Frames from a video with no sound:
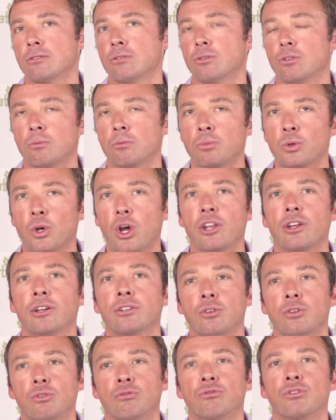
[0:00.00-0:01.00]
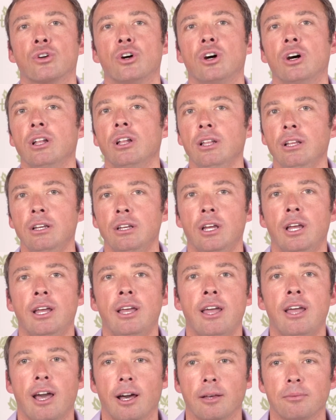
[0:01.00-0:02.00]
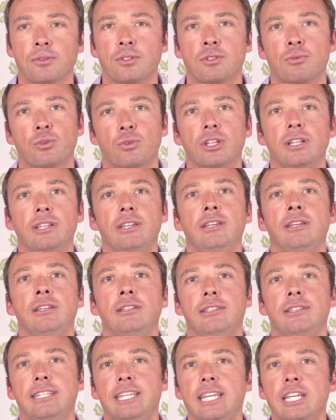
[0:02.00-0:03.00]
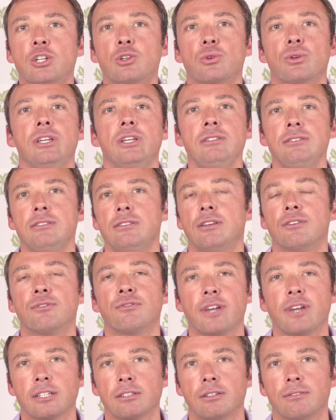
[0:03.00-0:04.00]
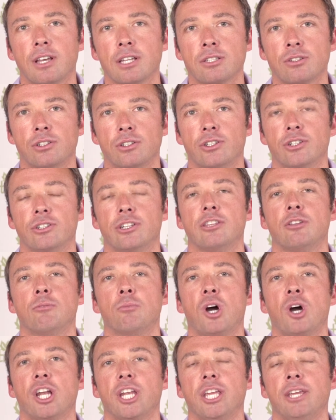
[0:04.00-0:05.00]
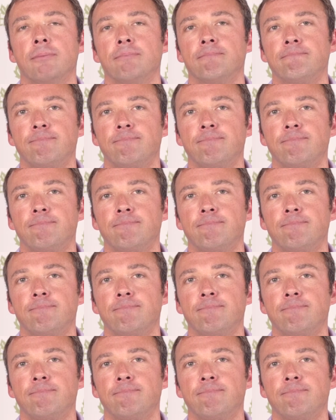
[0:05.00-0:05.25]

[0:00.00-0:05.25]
So the product overall helps really decrease the effect of estrogen in the body.